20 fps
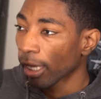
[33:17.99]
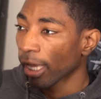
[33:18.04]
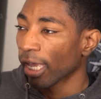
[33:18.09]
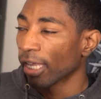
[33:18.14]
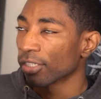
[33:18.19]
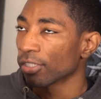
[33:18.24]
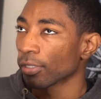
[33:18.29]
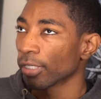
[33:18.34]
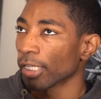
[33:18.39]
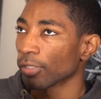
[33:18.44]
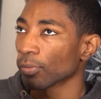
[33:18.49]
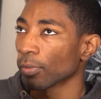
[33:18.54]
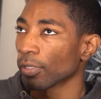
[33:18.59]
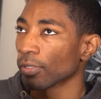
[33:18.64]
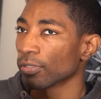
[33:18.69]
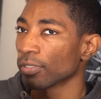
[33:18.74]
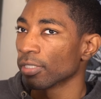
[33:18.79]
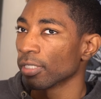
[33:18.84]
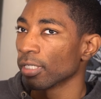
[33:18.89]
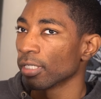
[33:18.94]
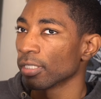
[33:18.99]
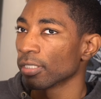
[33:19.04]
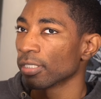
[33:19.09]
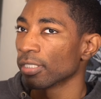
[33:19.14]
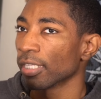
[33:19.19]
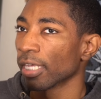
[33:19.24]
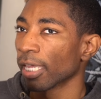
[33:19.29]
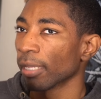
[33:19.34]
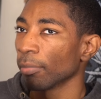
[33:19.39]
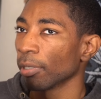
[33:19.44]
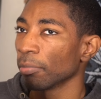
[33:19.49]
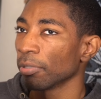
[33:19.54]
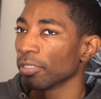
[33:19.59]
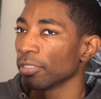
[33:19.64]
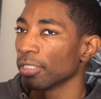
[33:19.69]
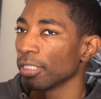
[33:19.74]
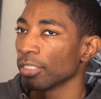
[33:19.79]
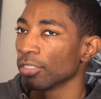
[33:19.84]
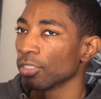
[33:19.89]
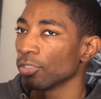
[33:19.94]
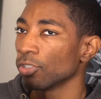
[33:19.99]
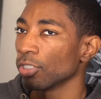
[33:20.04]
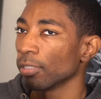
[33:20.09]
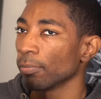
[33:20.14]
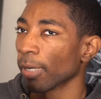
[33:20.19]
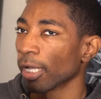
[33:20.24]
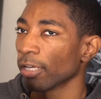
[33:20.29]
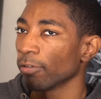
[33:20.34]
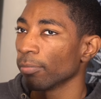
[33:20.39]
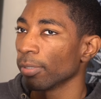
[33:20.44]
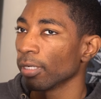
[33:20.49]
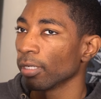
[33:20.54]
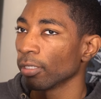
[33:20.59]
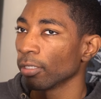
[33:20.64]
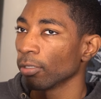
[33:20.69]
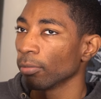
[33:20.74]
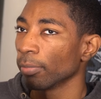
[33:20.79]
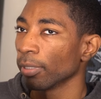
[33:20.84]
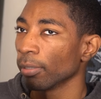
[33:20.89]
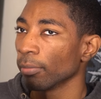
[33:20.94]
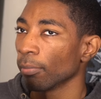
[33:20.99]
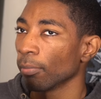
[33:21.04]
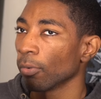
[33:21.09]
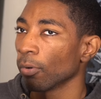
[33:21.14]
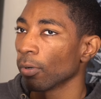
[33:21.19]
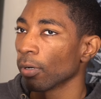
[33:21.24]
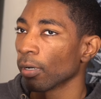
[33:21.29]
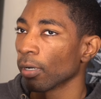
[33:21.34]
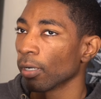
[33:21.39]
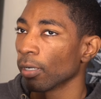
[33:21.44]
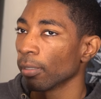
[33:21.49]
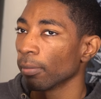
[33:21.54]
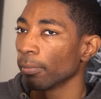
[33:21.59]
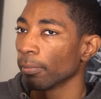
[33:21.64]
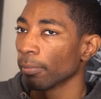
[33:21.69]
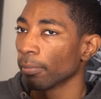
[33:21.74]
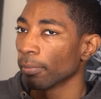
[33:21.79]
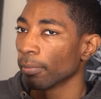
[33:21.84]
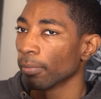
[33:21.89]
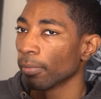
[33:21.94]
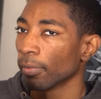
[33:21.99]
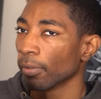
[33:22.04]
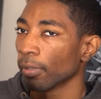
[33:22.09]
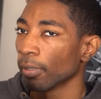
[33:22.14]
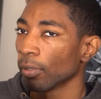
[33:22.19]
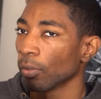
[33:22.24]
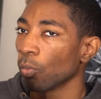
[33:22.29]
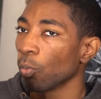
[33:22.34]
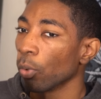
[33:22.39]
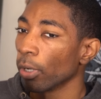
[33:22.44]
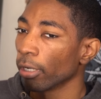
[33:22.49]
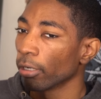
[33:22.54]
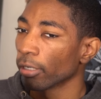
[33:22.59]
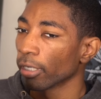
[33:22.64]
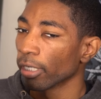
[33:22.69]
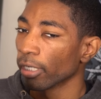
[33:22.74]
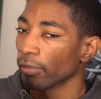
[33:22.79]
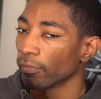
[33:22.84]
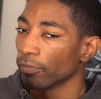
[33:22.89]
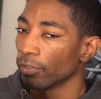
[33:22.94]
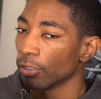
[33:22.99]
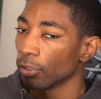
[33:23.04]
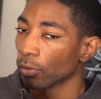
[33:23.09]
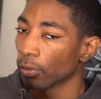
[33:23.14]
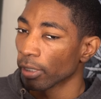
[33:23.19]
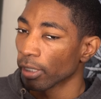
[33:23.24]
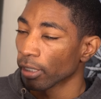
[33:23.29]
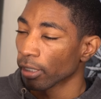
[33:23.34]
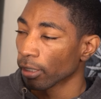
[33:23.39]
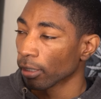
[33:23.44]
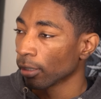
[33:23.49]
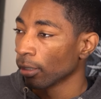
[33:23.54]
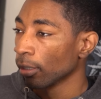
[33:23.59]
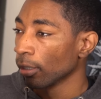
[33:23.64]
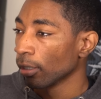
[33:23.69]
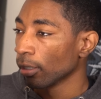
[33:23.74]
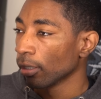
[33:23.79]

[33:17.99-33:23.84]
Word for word: And so that's one of those things that maybe the TCG might have been a little bit more um, weary of doing.